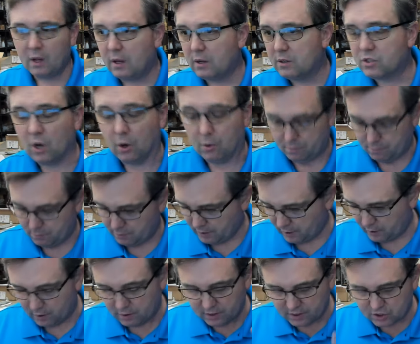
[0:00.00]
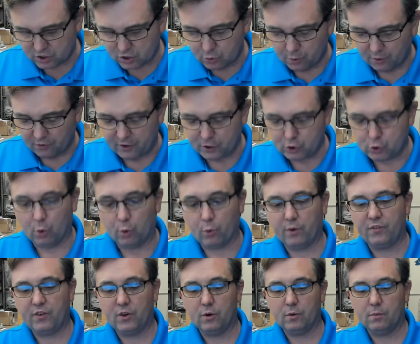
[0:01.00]
So here, let's do a visual
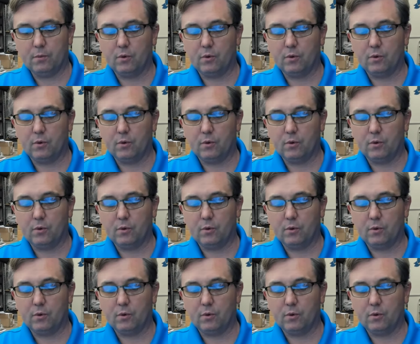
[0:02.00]
review.